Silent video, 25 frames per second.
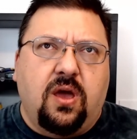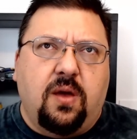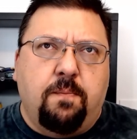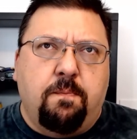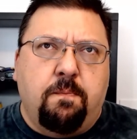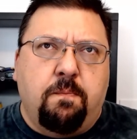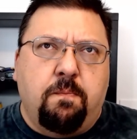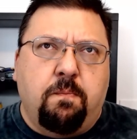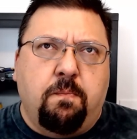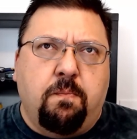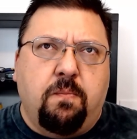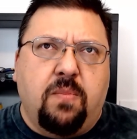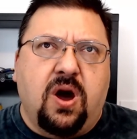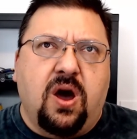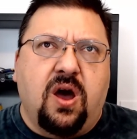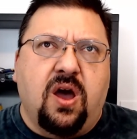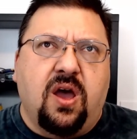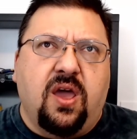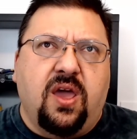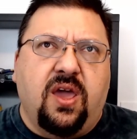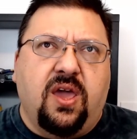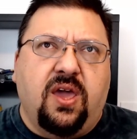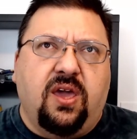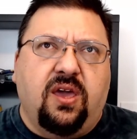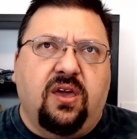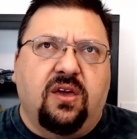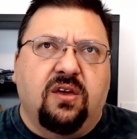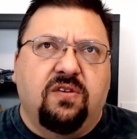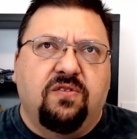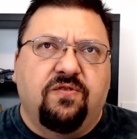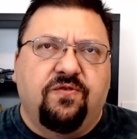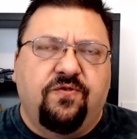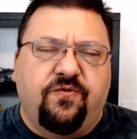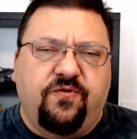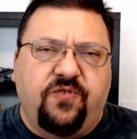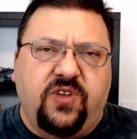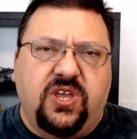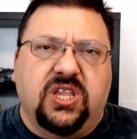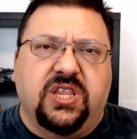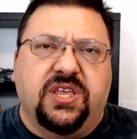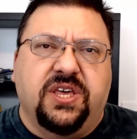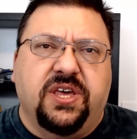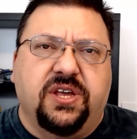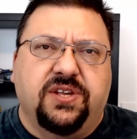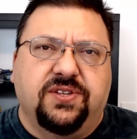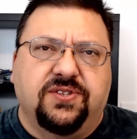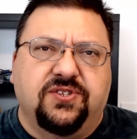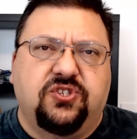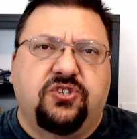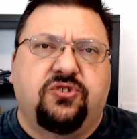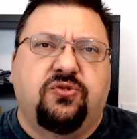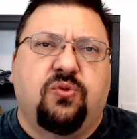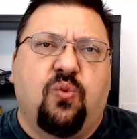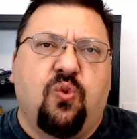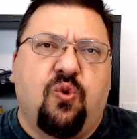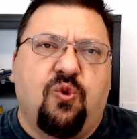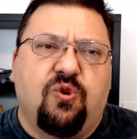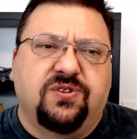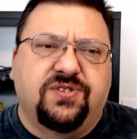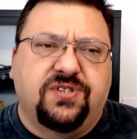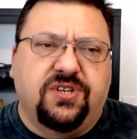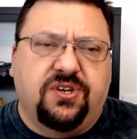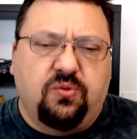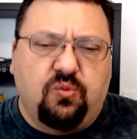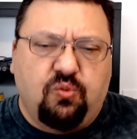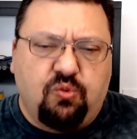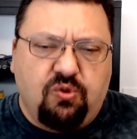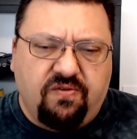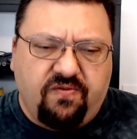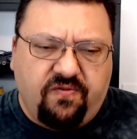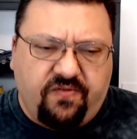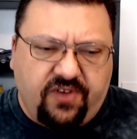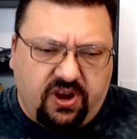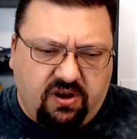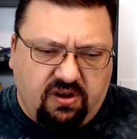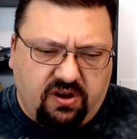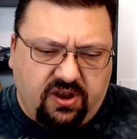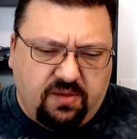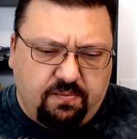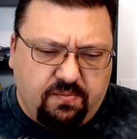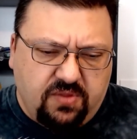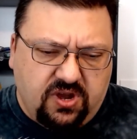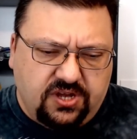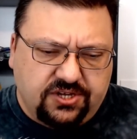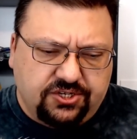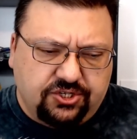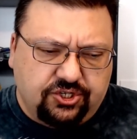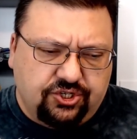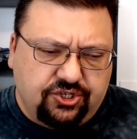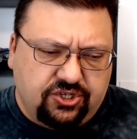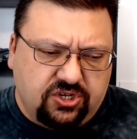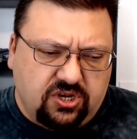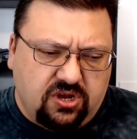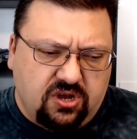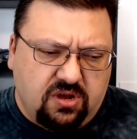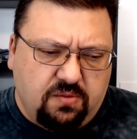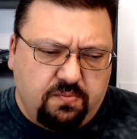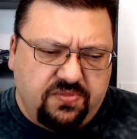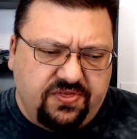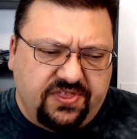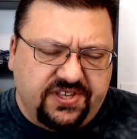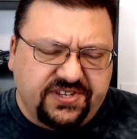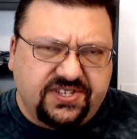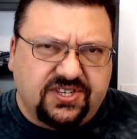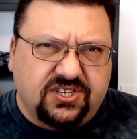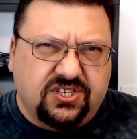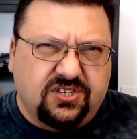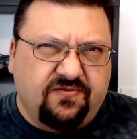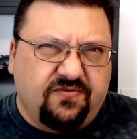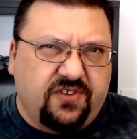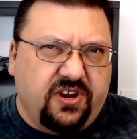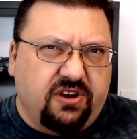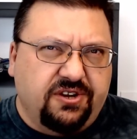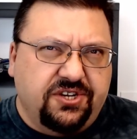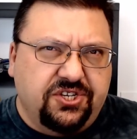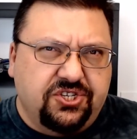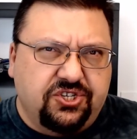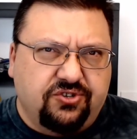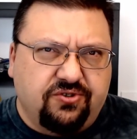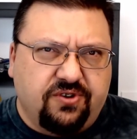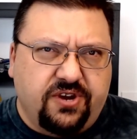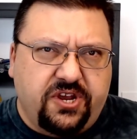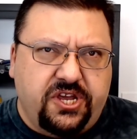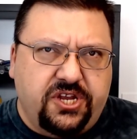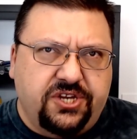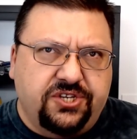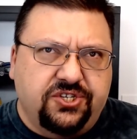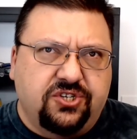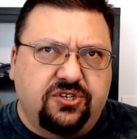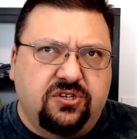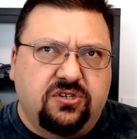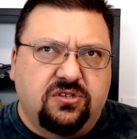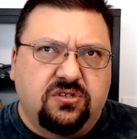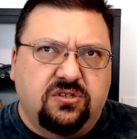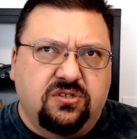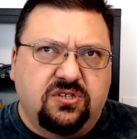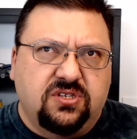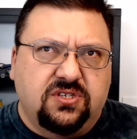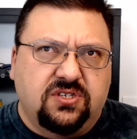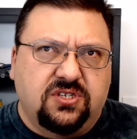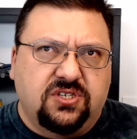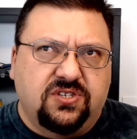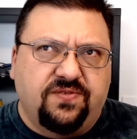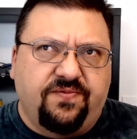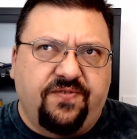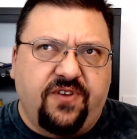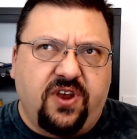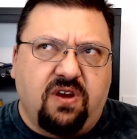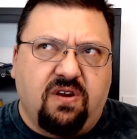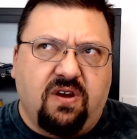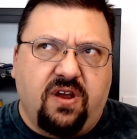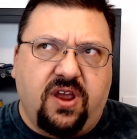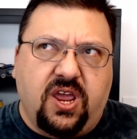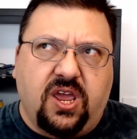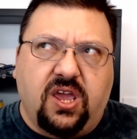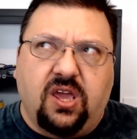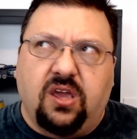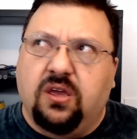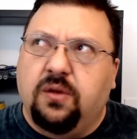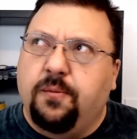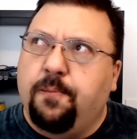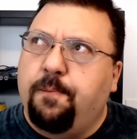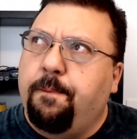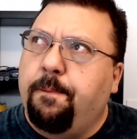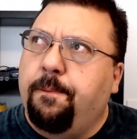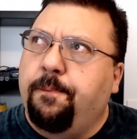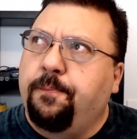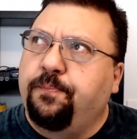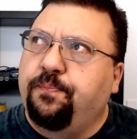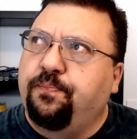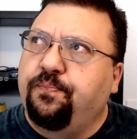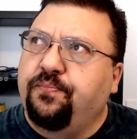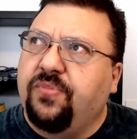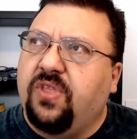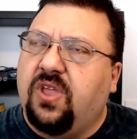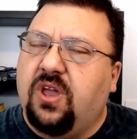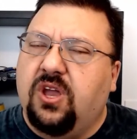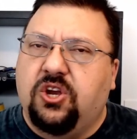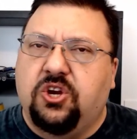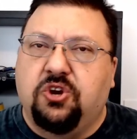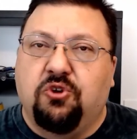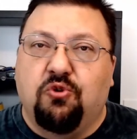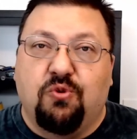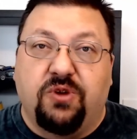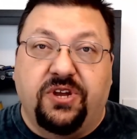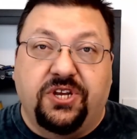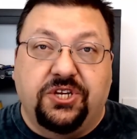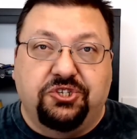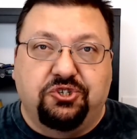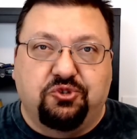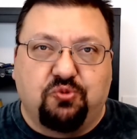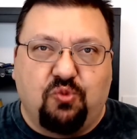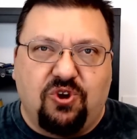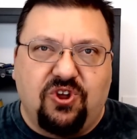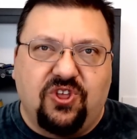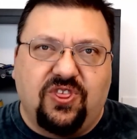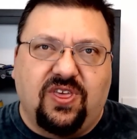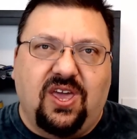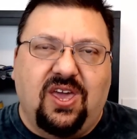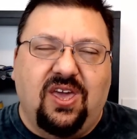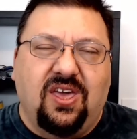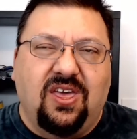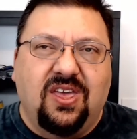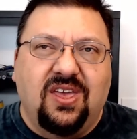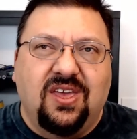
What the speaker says: my feelings towards it were very much, this is very strange, this is very cringeworthy.